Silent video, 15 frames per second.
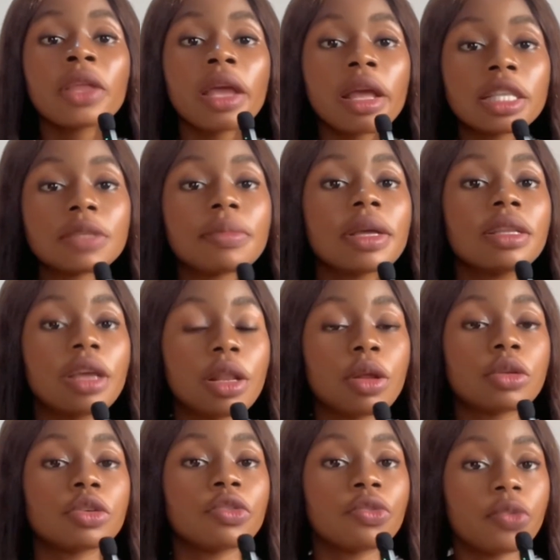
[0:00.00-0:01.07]
it's made a
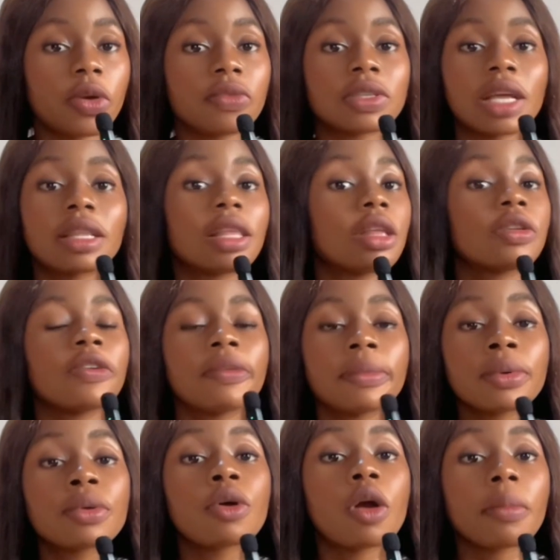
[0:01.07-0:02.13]
lot of waves, and a lot of
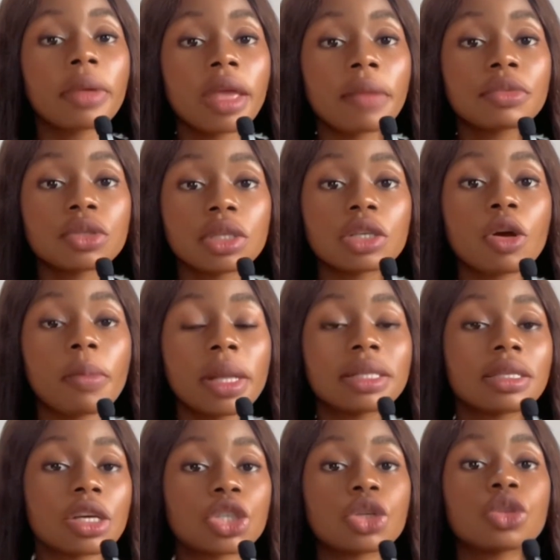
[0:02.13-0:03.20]
people came to the
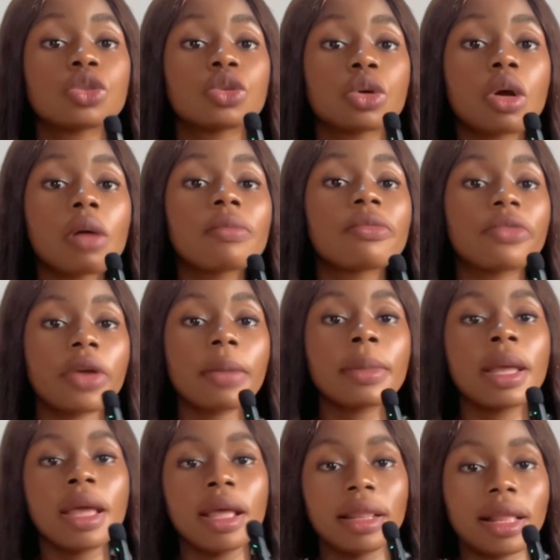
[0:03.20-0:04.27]
comment section to confirm
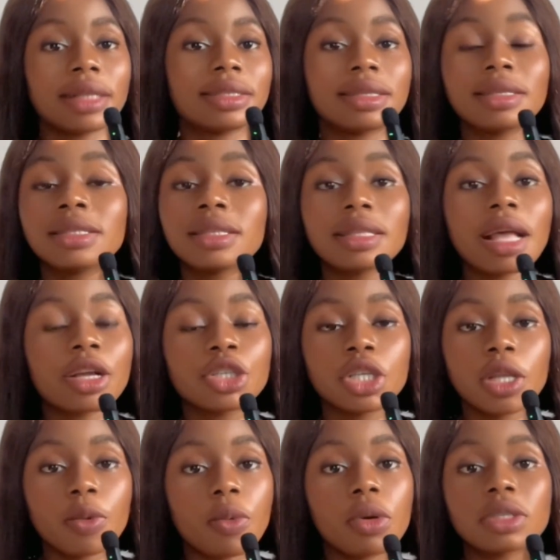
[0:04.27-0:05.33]
that this thing
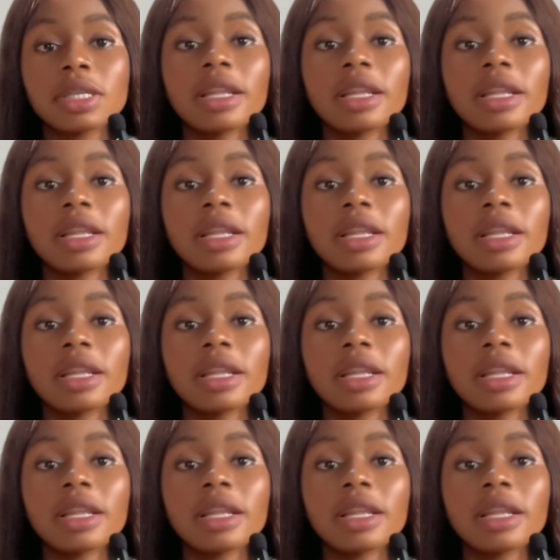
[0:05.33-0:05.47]
actually works.